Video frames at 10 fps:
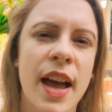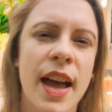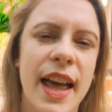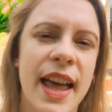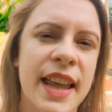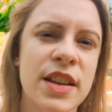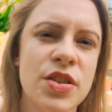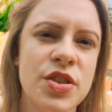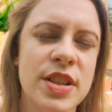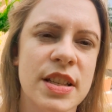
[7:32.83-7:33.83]

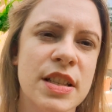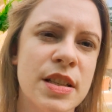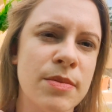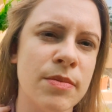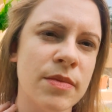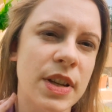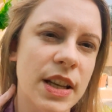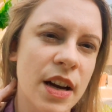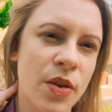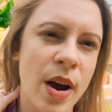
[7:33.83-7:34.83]
energy system
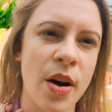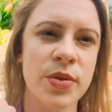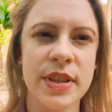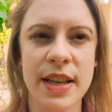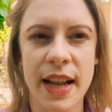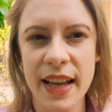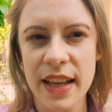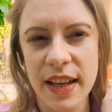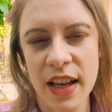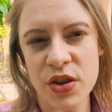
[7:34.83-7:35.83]
around the neck
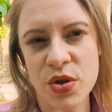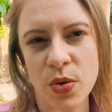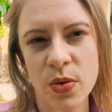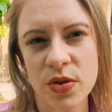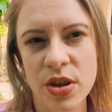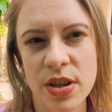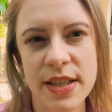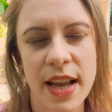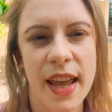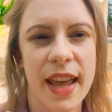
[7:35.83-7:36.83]
and shoulders,
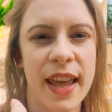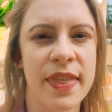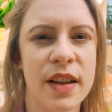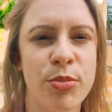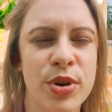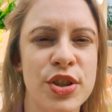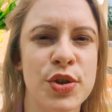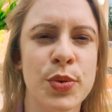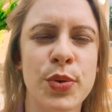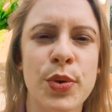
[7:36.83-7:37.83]
and that brings
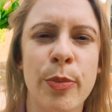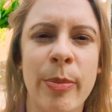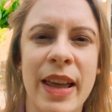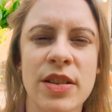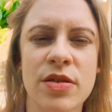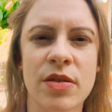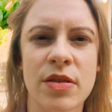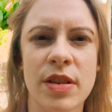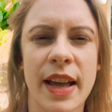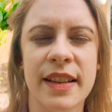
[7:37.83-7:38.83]
you
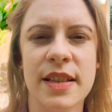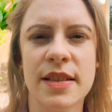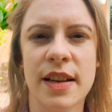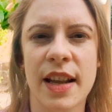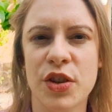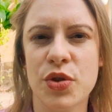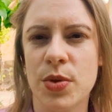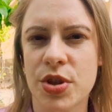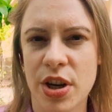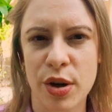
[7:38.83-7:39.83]
mental and intellectual
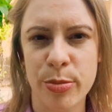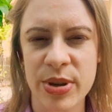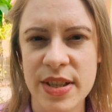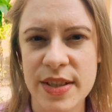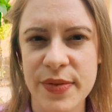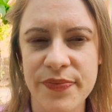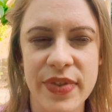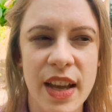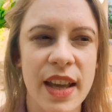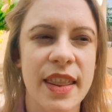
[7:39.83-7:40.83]
sharpness.
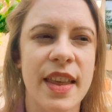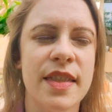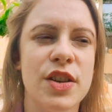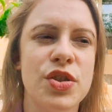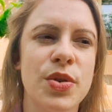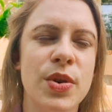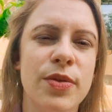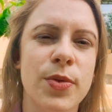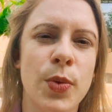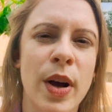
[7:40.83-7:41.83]
Then there's yoga
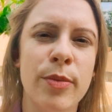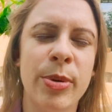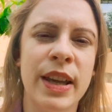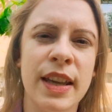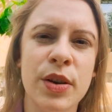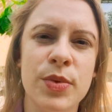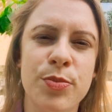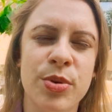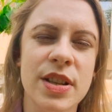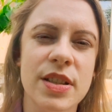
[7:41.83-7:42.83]
for well-being, which
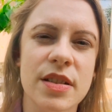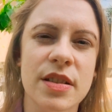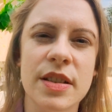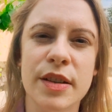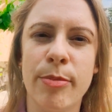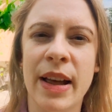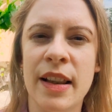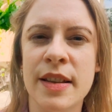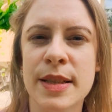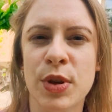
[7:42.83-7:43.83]
brings a certain
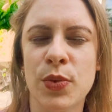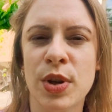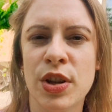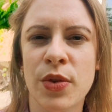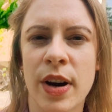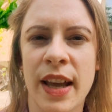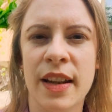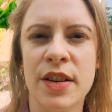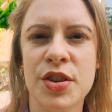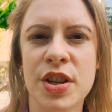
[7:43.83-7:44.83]
balance between your
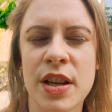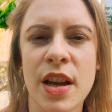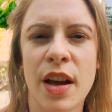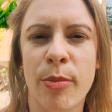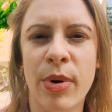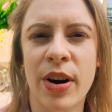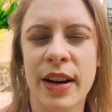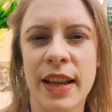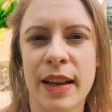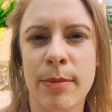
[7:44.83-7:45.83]
energy,
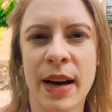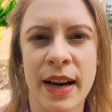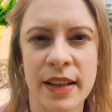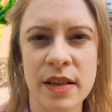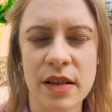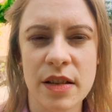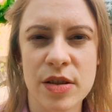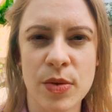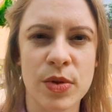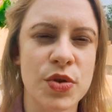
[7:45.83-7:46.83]
body, and mind,
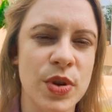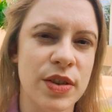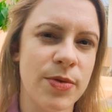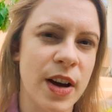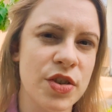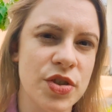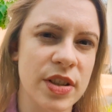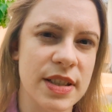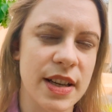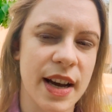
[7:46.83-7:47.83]
so that you can function
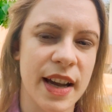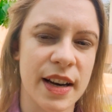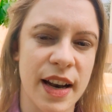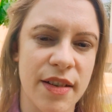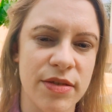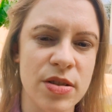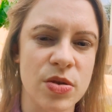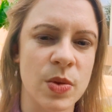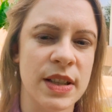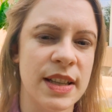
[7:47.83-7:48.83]
at a higher level,
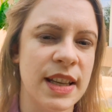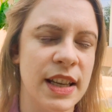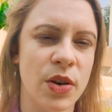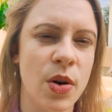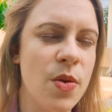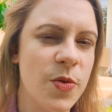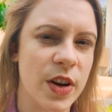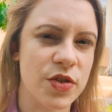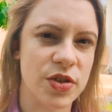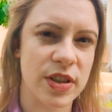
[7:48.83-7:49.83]
so that they can all
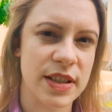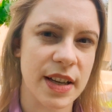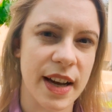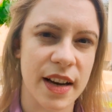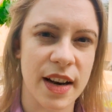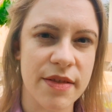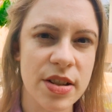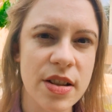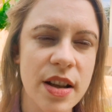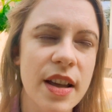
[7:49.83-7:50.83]
function at a higher
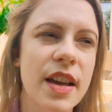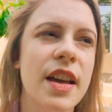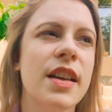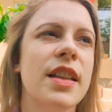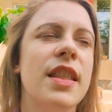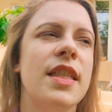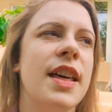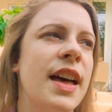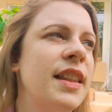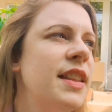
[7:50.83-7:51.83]
level.
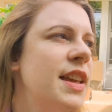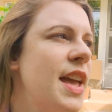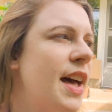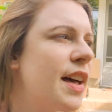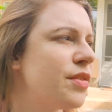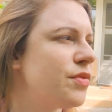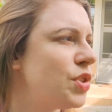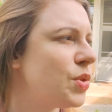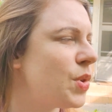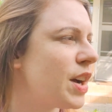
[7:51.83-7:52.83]
Then they have
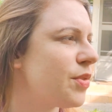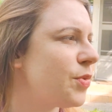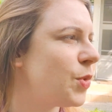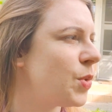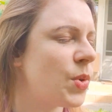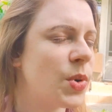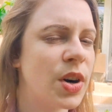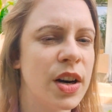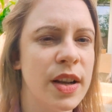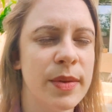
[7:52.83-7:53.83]
yoga
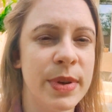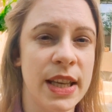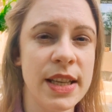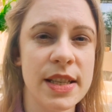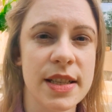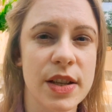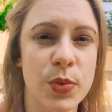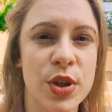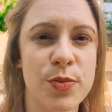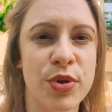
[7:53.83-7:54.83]
for peace,
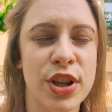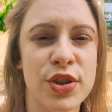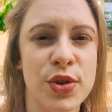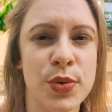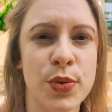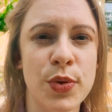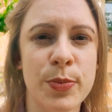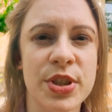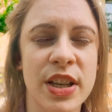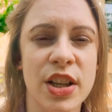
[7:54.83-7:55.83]
which brings you
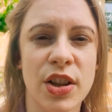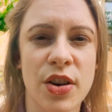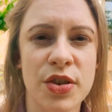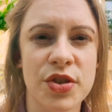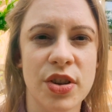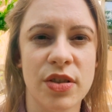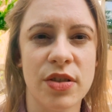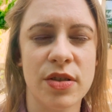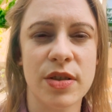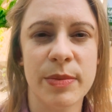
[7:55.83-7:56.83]

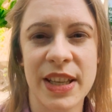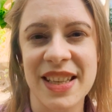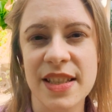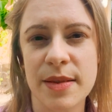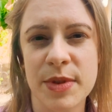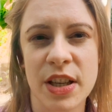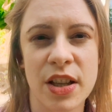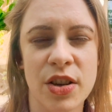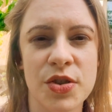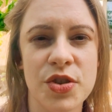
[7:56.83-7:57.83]
psychological peace,
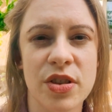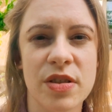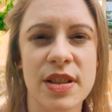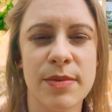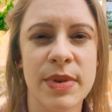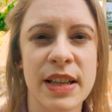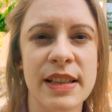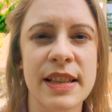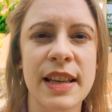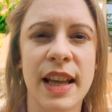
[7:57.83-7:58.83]
psychological
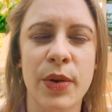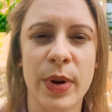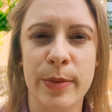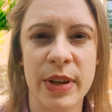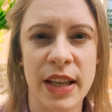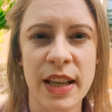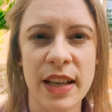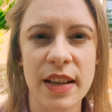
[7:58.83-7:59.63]
stability, and well-being.